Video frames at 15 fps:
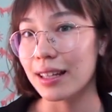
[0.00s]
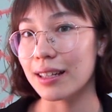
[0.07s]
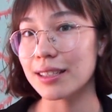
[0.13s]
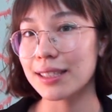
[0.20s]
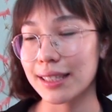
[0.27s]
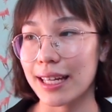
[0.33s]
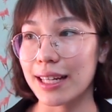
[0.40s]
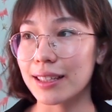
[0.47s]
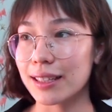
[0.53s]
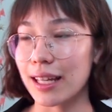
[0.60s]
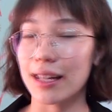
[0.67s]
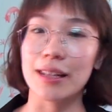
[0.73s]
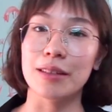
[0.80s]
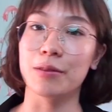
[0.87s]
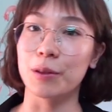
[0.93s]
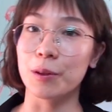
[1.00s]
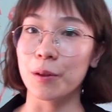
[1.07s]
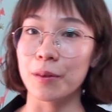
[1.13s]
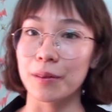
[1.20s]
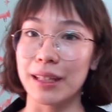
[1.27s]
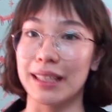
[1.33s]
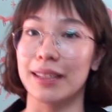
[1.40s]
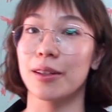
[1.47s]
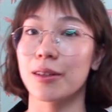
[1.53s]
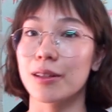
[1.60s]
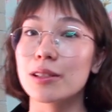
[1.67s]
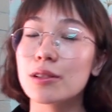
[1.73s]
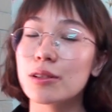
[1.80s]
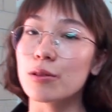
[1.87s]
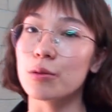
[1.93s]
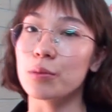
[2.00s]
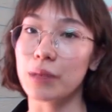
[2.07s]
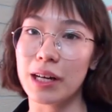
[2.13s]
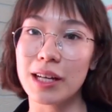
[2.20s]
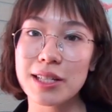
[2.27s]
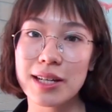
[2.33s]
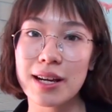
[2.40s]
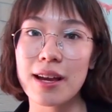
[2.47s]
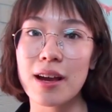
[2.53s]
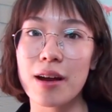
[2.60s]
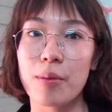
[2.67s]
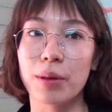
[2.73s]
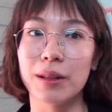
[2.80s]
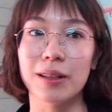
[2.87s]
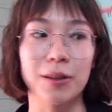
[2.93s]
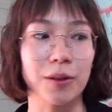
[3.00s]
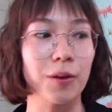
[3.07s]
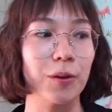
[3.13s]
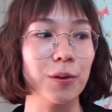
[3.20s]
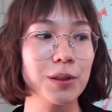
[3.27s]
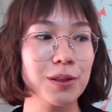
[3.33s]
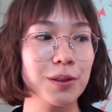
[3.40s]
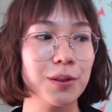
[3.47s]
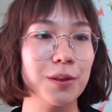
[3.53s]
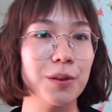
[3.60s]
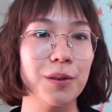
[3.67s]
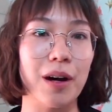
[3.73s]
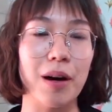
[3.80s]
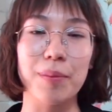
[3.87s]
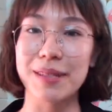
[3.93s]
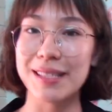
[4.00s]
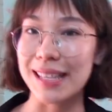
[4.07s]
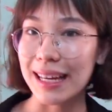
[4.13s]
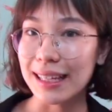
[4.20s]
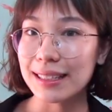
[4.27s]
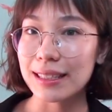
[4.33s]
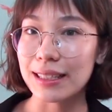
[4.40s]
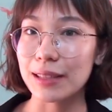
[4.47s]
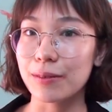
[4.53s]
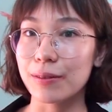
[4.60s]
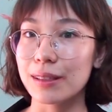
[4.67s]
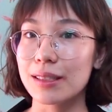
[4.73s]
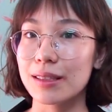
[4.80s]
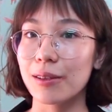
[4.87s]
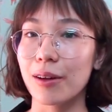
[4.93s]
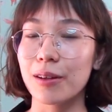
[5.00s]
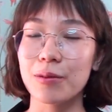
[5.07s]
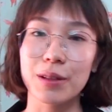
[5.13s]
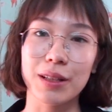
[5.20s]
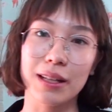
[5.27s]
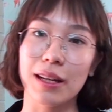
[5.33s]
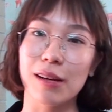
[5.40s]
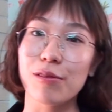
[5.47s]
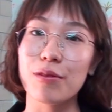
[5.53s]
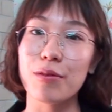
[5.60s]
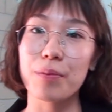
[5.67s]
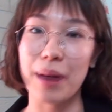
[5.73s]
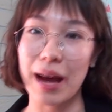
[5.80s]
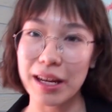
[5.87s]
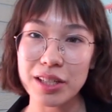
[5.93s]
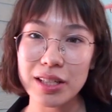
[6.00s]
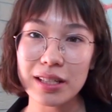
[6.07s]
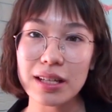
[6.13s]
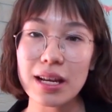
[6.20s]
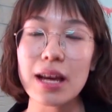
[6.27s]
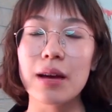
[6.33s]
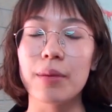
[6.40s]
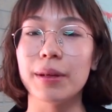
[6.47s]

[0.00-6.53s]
They're scared that it will like hurt too much, but they're also upset if it's not with enough passion,